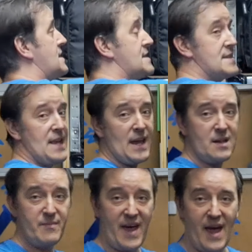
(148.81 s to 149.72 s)

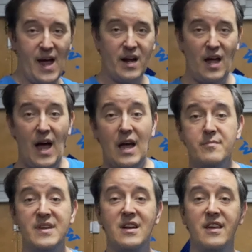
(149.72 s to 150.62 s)
second bag, I
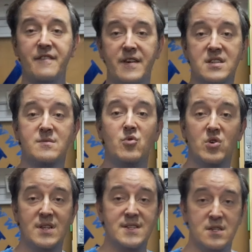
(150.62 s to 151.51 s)
believe it's
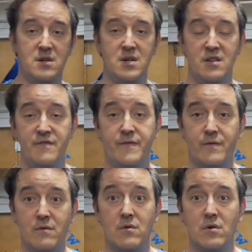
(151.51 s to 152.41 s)
more designed
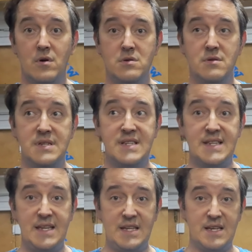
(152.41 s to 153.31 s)
for
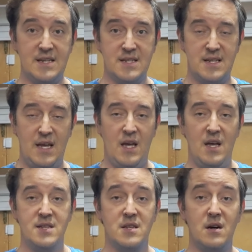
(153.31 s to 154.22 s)
cities.
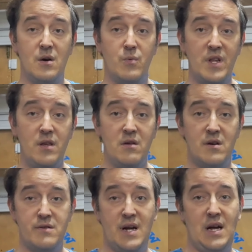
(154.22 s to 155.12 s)
So when you're
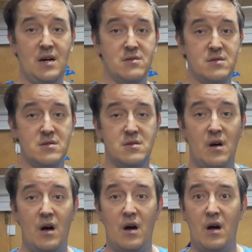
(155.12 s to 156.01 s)
around
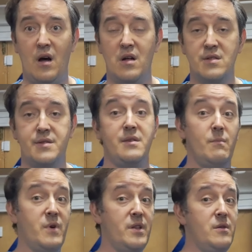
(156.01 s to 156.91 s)
and
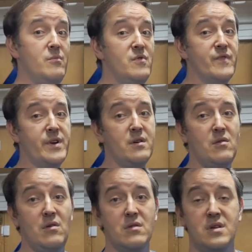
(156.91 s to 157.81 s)
when you're moving
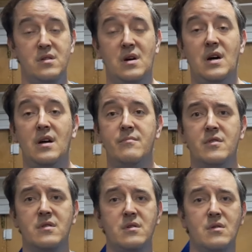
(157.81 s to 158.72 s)
all the time
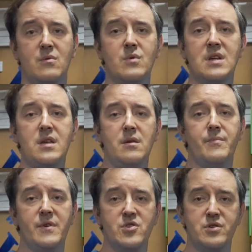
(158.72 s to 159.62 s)
and you don't want to
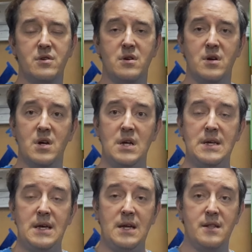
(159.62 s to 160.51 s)
keep your uh,
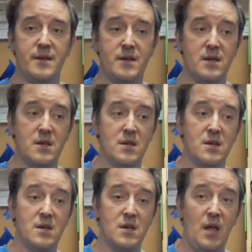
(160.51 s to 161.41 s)

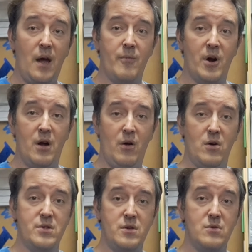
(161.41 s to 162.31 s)
the camera
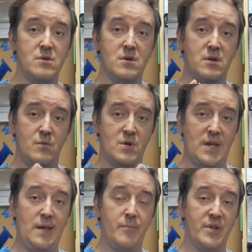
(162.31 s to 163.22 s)
on you and you want
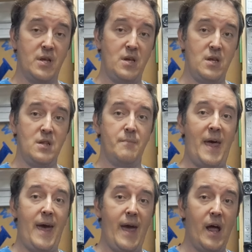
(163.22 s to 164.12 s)
to keep it in the
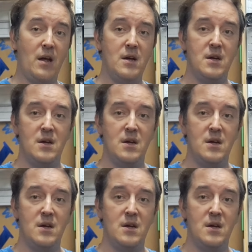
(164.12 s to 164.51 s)
bag,